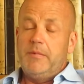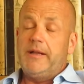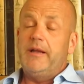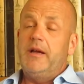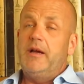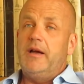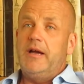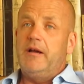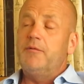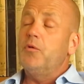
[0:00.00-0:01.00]
but
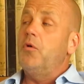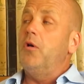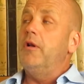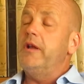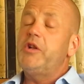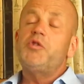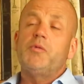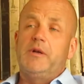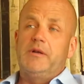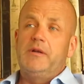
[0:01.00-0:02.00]
I have to call each
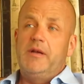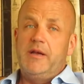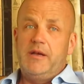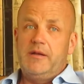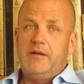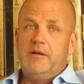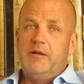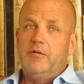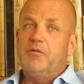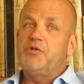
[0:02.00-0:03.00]
one ahead
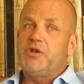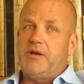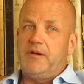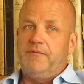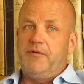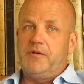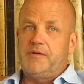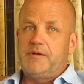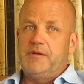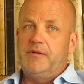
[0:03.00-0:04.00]
to check first.